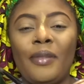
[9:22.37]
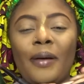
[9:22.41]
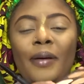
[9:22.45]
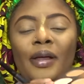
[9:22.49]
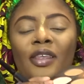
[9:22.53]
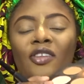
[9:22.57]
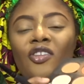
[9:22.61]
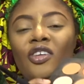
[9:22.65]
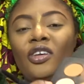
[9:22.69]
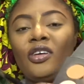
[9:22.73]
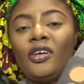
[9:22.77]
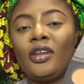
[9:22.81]

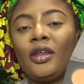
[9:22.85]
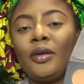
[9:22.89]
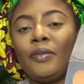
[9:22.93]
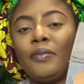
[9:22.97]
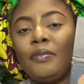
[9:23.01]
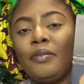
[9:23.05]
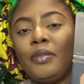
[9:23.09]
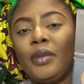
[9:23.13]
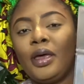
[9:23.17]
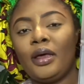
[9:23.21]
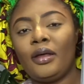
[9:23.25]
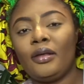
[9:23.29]
actually gonna
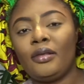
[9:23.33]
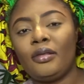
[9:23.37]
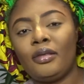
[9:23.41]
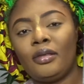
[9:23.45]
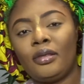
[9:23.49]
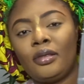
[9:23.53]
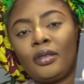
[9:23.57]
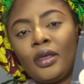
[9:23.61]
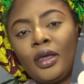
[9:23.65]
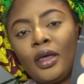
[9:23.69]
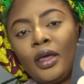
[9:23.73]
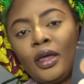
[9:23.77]

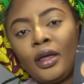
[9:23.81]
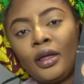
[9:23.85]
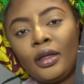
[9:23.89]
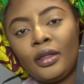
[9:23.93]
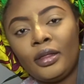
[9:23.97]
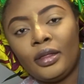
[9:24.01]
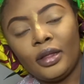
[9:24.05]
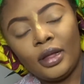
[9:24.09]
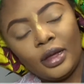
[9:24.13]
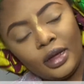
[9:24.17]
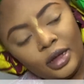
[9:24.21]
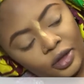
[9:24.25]
mix
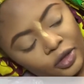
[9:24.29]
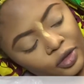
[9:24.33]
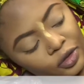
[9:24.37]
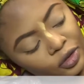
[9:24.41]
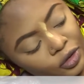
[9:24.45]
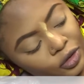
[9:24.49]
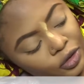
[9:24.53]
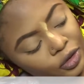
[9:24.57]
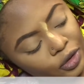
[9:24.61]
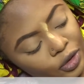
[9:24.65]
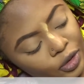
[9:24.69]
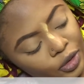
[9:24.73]

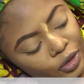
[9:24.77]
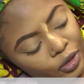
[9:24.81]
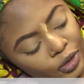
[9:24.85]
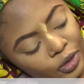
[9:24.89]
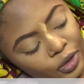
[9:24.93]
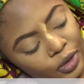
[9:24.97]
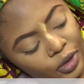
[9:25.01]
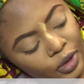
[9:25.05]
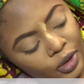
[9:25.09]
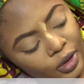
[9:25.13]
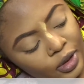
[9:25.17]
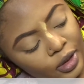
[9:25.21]
these
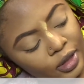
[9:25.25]
two,